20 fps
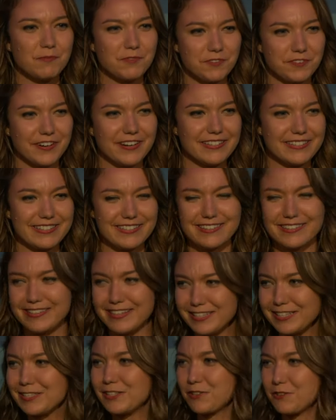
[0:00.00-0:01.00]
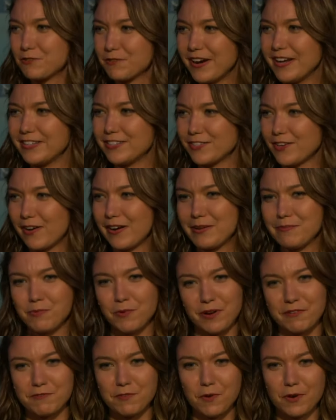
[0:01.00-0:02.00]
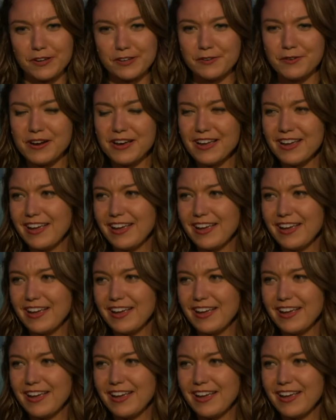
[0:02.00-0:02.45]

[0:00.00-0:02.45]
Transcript: friends. This is a great starting point for you.